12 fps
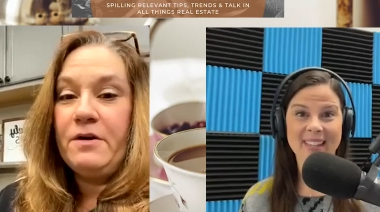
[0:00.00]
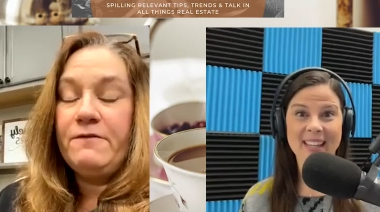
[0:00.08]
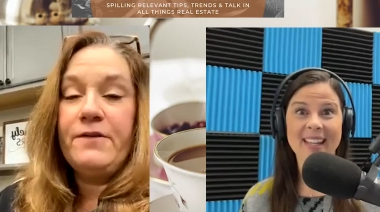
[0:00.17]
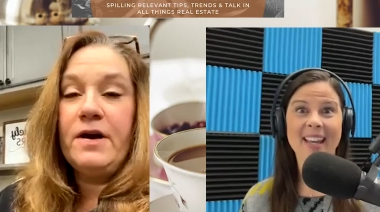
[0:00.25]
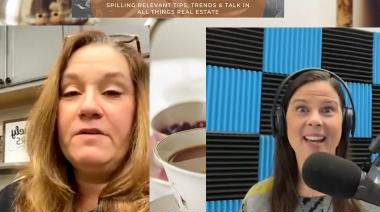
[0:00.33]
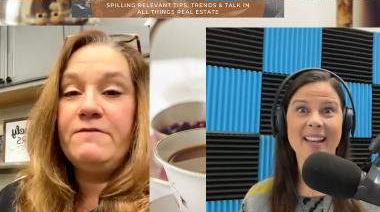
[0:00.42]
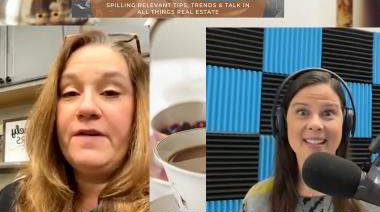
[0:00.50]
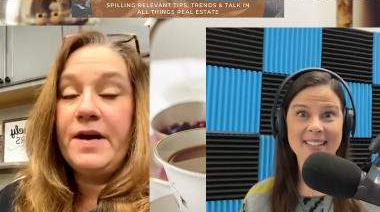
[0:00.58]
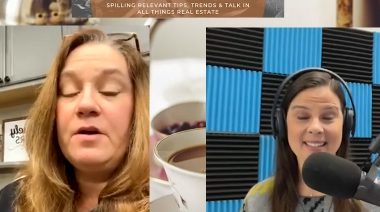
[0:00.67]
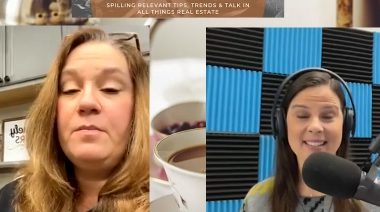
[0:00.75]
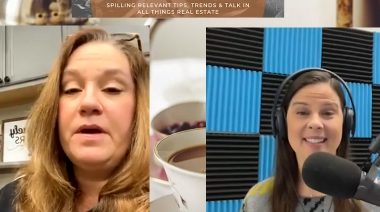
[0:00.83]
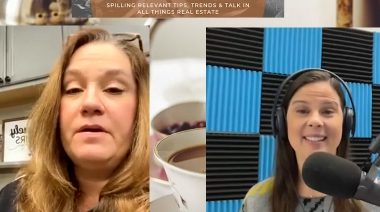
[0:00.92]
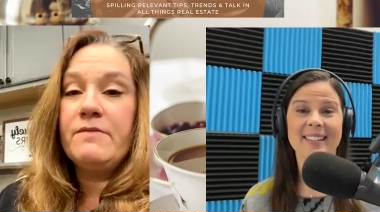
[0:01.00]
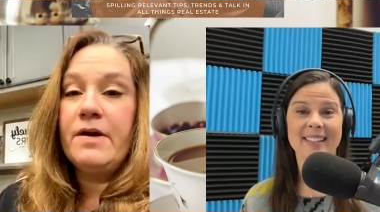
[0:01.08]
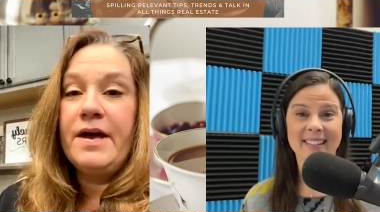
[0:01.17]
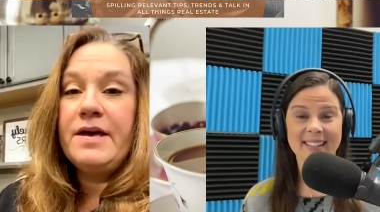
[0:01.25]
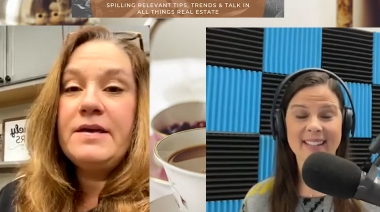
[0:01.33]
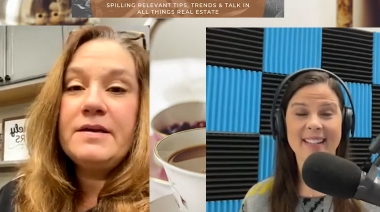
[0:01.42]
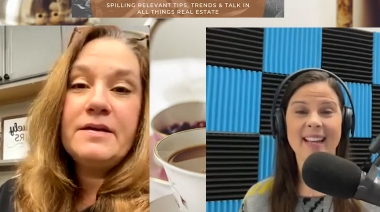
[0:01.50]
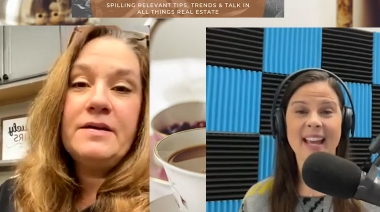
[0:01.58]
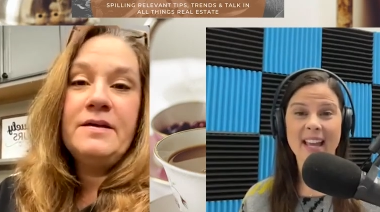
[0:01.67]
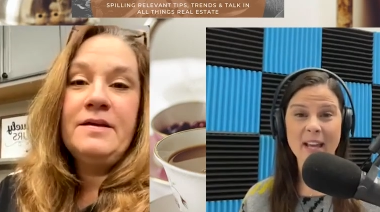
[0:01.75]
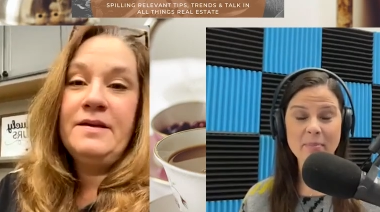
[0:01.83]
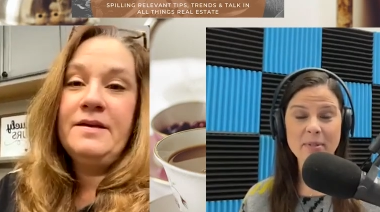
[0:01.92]
Speaker 1: the better yes. for our environment, right?
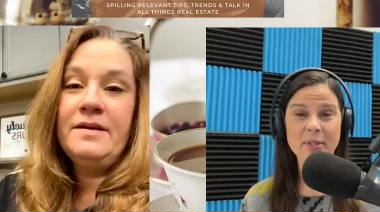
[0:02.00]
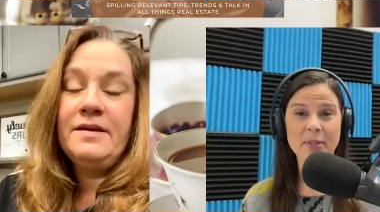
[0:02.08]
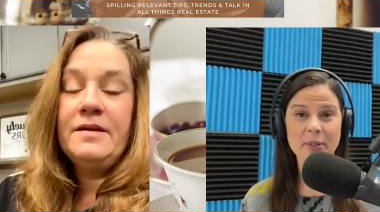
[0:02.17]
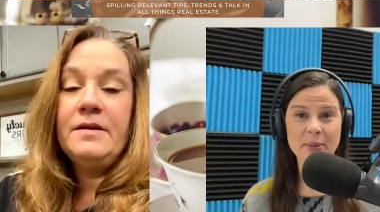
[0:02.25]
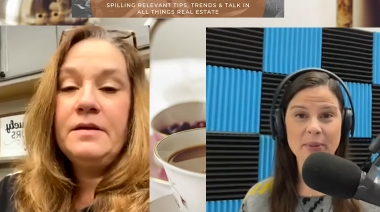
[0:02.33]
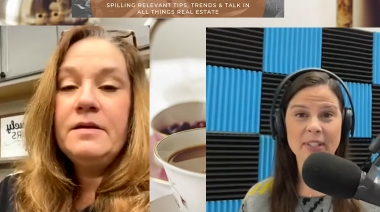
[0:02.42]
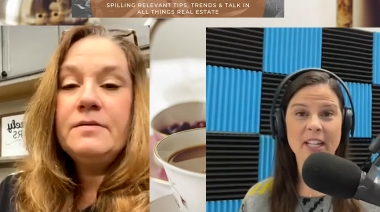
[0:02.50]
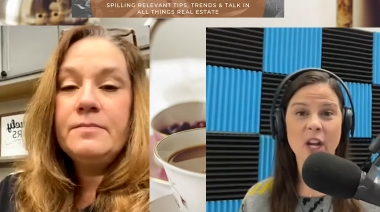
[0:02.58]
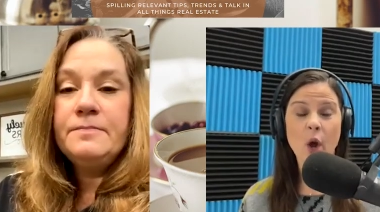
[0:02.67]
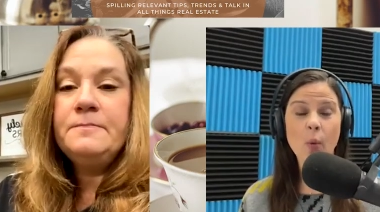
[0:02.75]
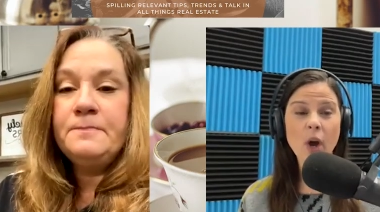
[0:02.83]
Absolutely.